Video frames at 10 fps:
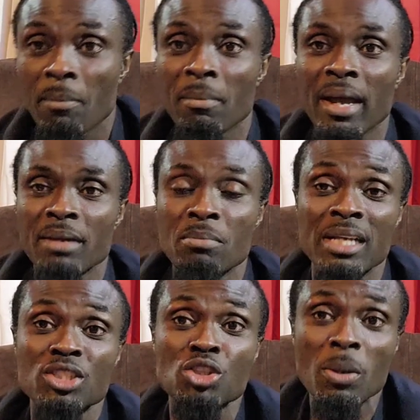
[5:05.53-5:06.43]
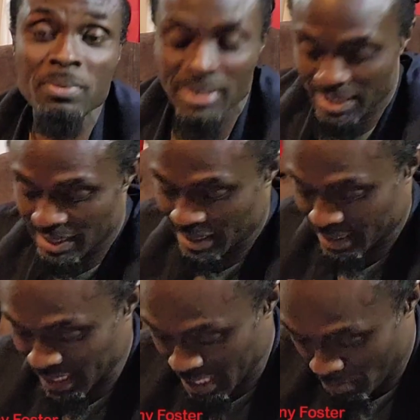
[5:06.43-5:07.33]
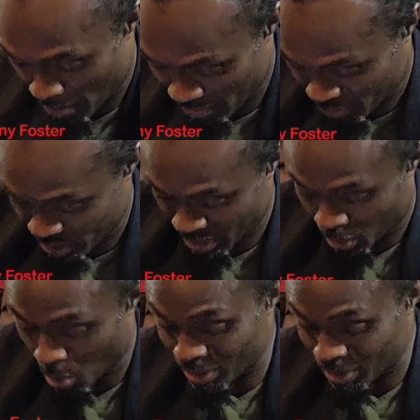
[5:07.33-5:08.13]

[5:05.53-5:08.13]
my my sub team, I mean forgot the co